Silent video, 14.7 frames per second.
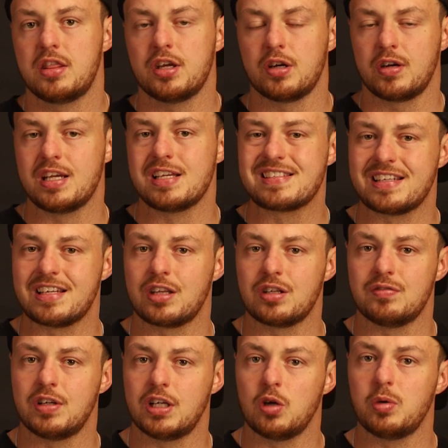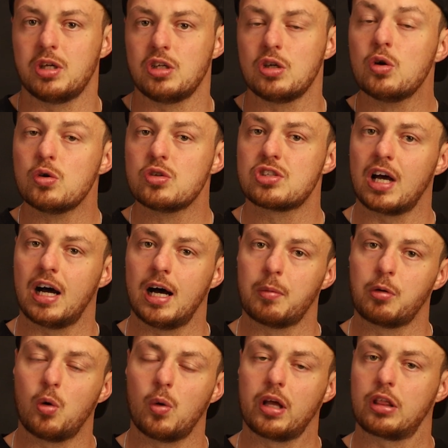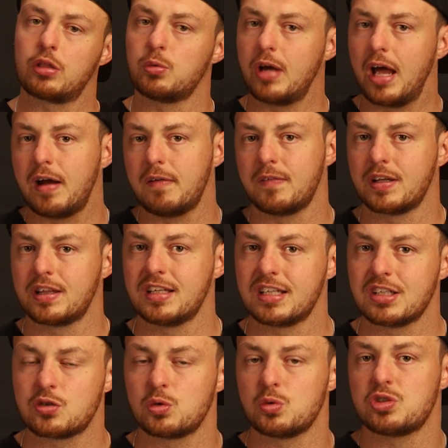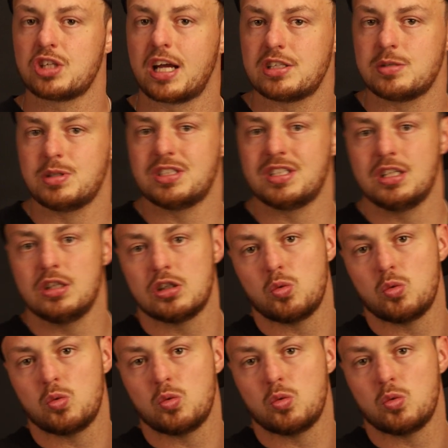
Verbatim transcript: There is another video we use um, going through everything through ChatGPT.